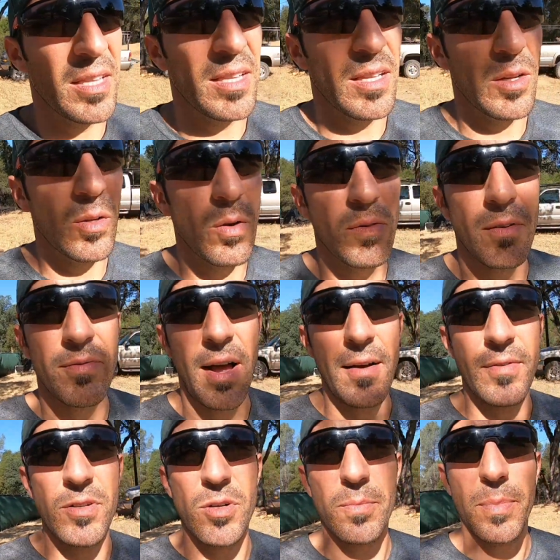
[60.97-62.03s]
little over
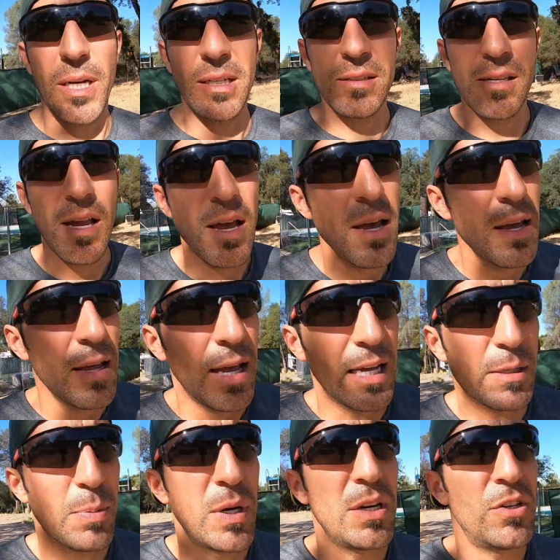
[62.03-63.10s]
$500.
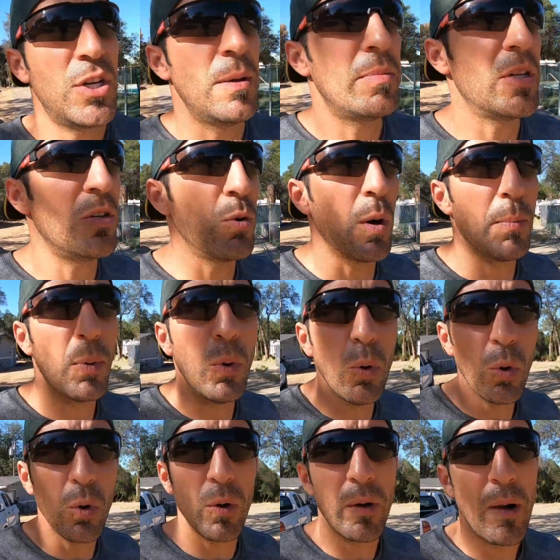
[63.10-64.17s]
That's pretty cheap to do a
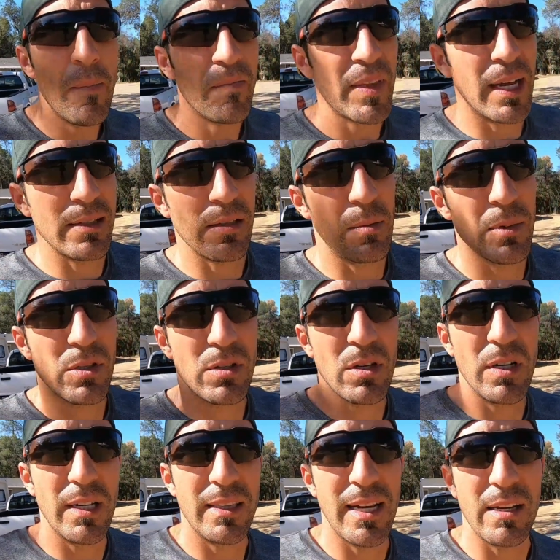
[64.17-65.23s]
pool that's almost
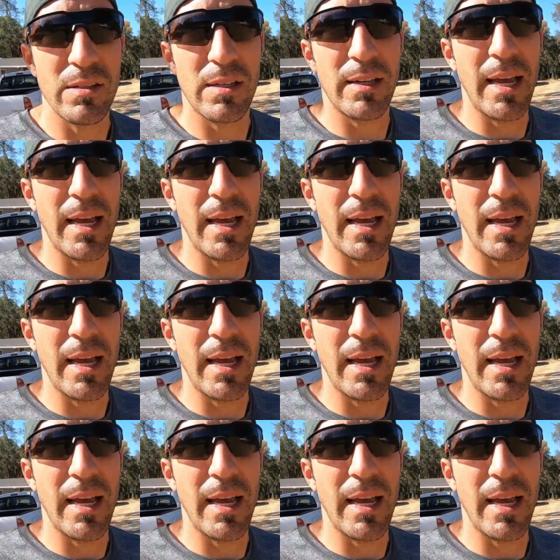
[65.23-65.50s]
30,000